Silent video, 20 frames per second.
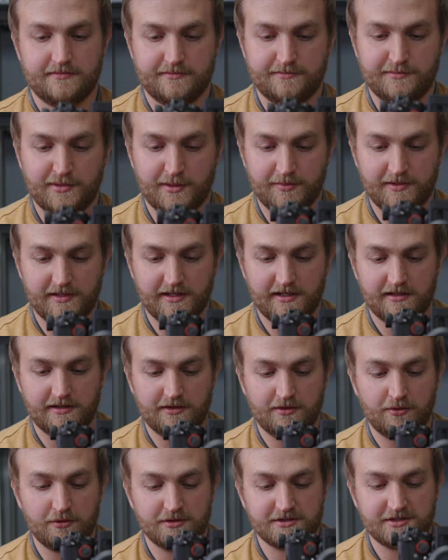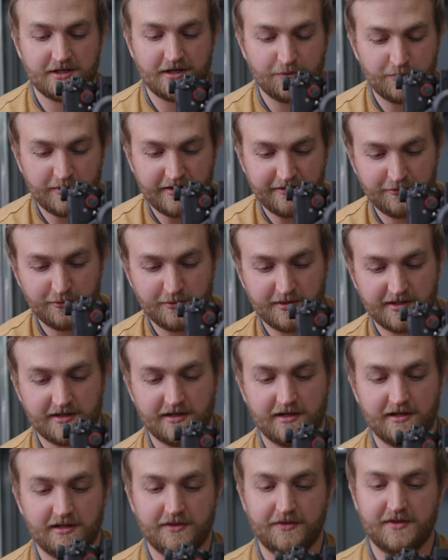perpendicular, horizontal, whatever you want to
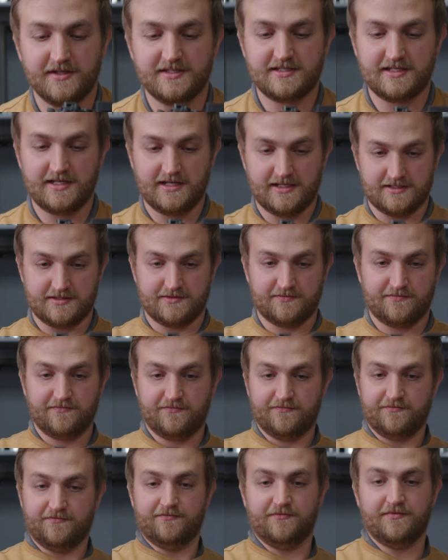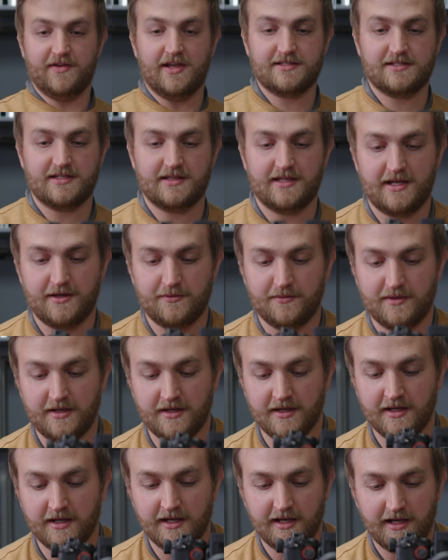call it. This thing is facing that way.
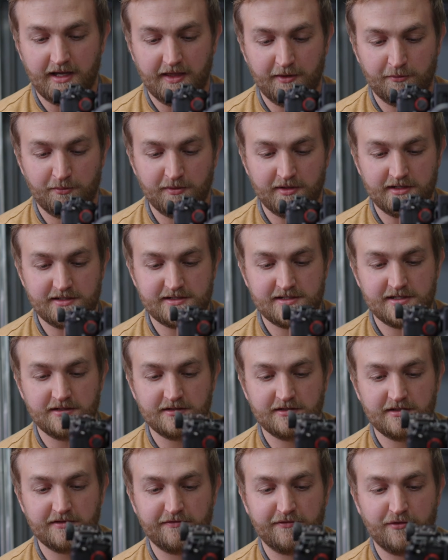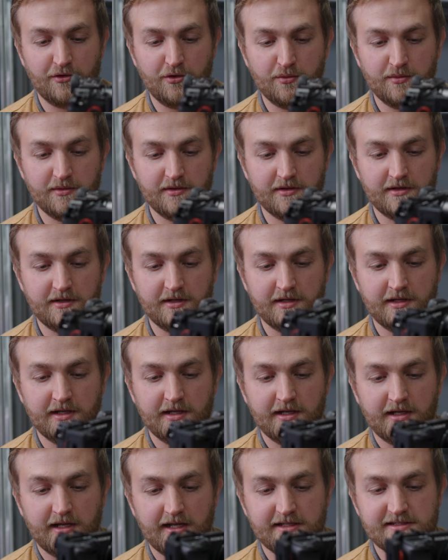And then we're going to tilt it forward
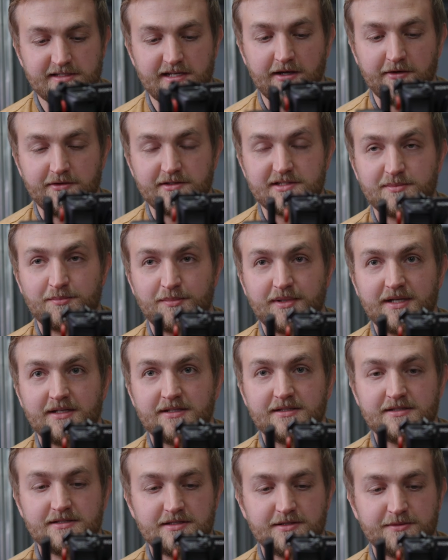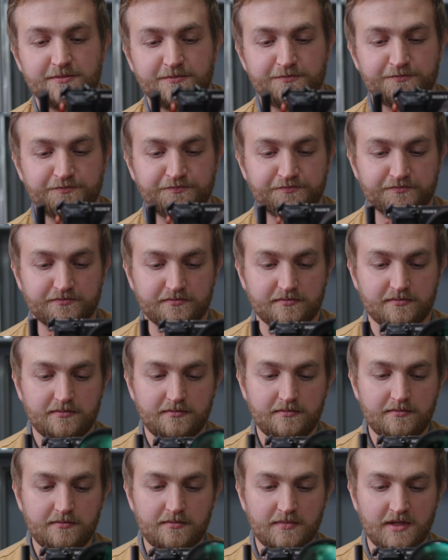and see how it spins.
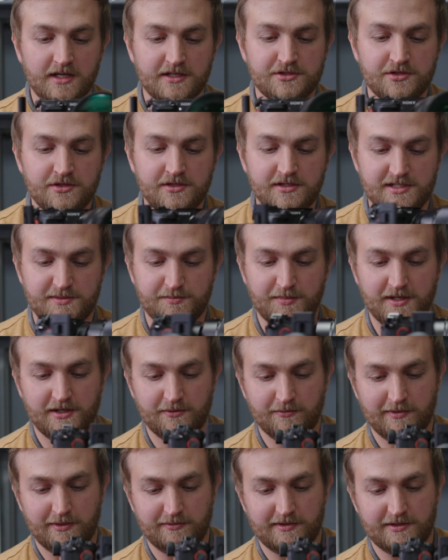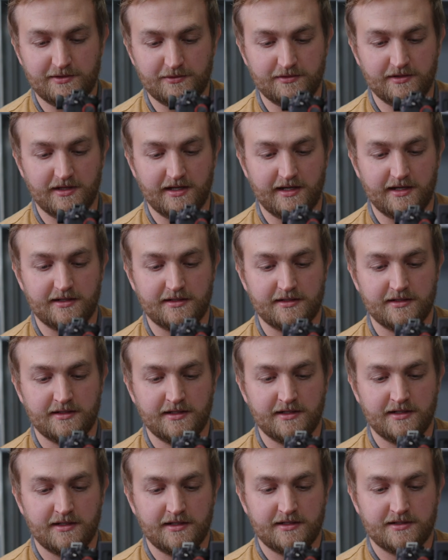It shouldn't spin when we do that.
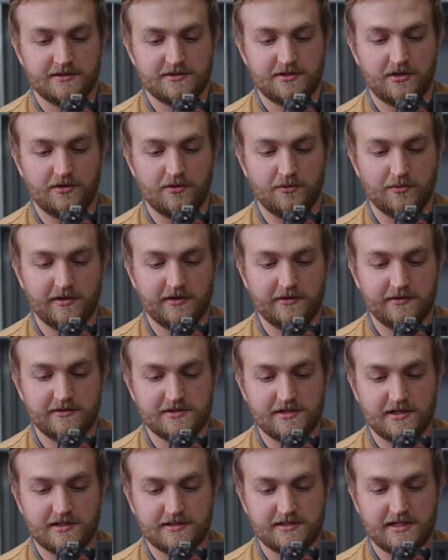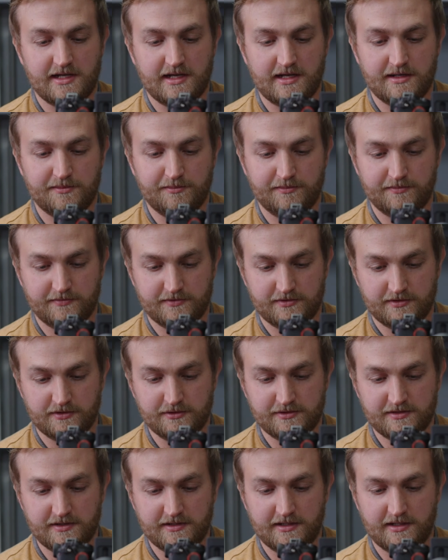So we're going to adjust that,
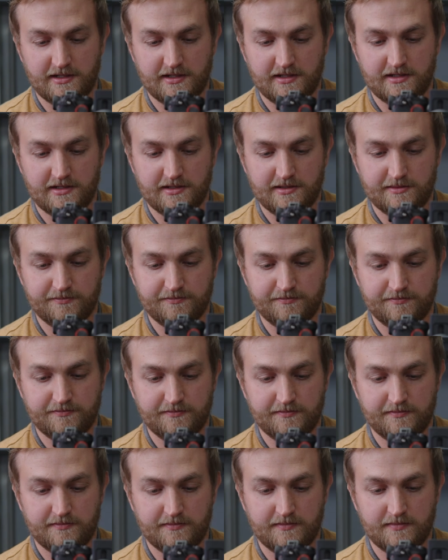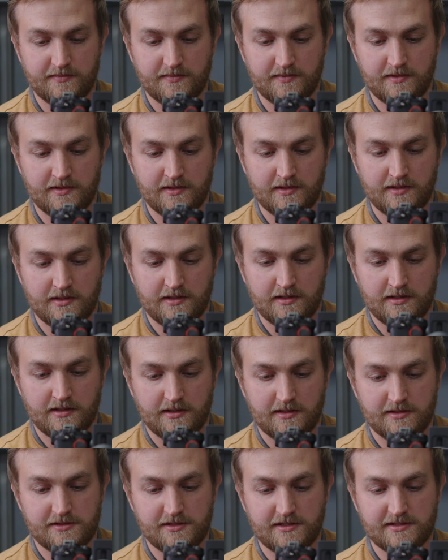loosen the knob,
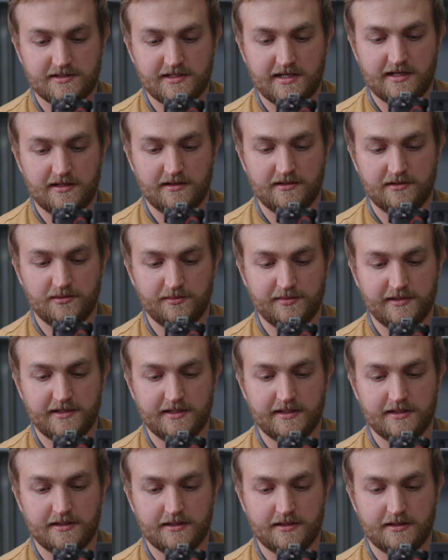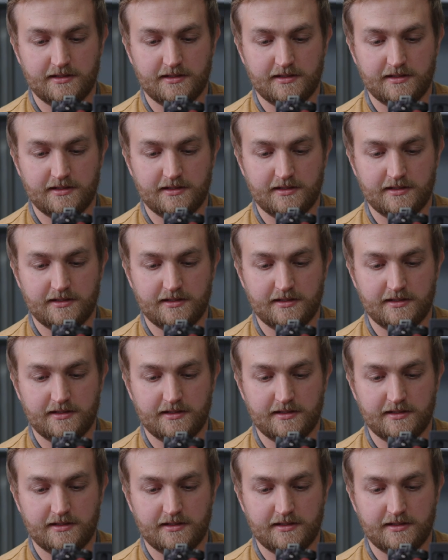adjust that a little bit,